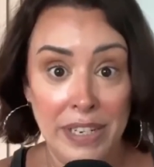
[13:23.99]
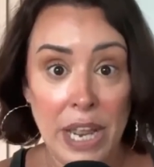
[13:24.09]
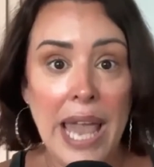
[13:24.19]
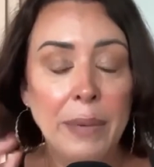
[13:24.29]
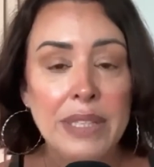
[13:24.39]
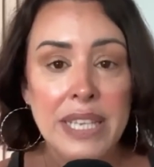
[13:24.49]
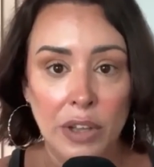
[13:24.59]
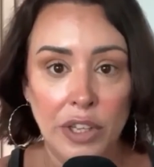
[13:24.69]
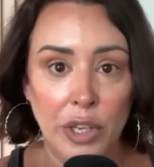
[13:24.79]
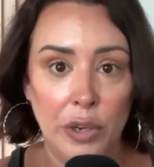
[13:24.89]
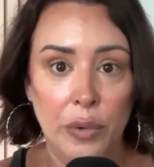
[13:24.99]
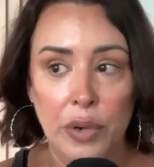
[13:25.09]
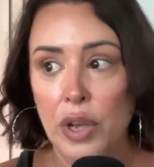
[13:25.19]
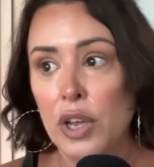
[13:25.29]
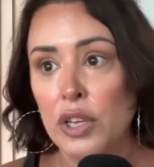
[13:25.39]
Anyone telling you,
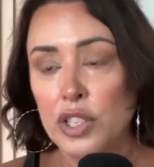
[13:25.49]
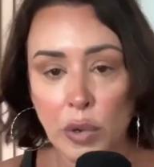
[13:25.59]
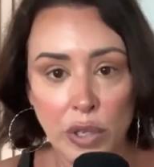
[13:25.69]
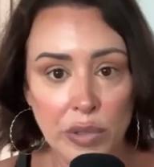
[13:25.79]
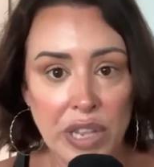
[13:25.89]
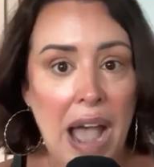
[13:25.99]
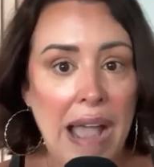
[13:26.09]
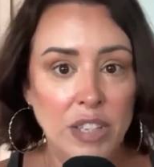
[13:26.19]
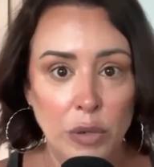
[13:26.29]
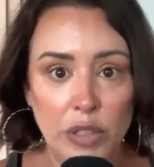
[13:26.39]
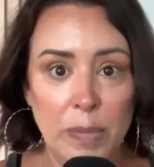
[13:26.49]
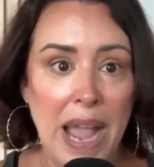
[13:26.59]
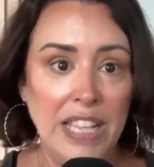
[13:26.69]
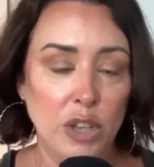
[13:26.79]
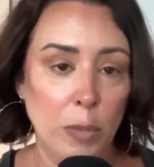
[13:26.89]
don't use I, don't use
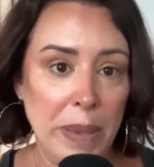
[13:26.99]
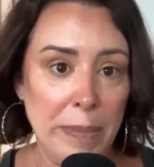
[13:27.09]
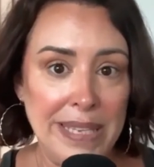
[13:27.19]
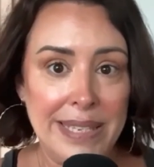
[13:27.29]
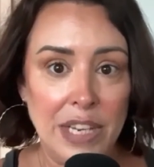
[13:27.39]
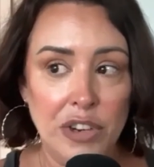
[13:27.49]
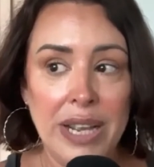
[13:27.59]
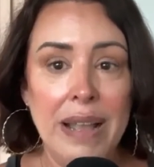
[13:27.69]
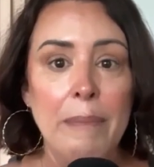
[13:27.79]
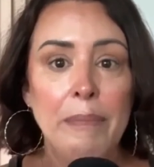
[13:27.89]
my, don't be me-centric